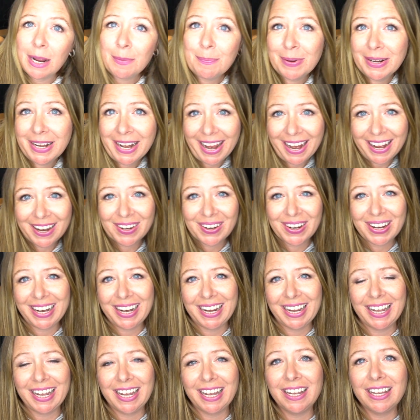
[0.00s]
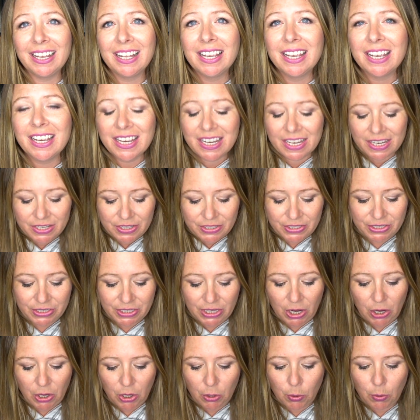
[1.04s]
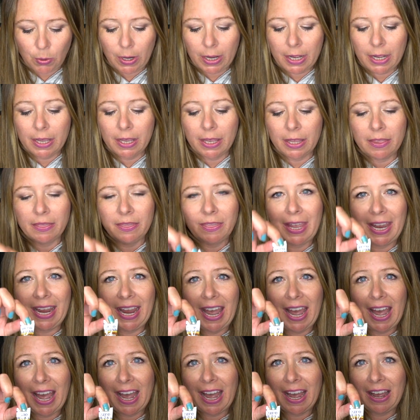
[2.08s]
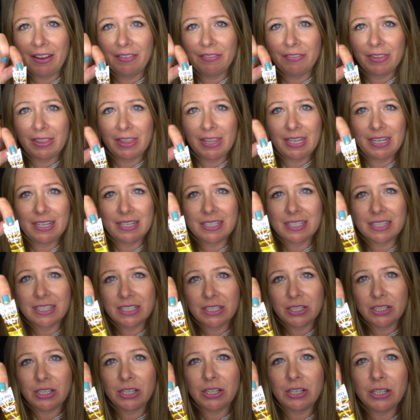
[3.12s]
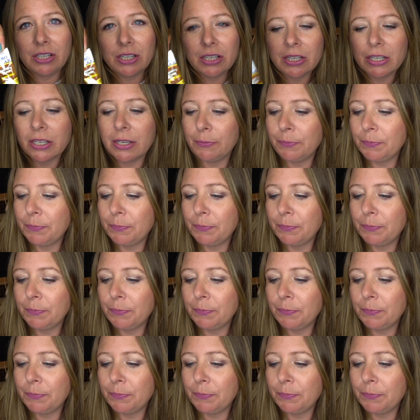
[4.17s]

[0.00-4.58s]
up an area so they have these little,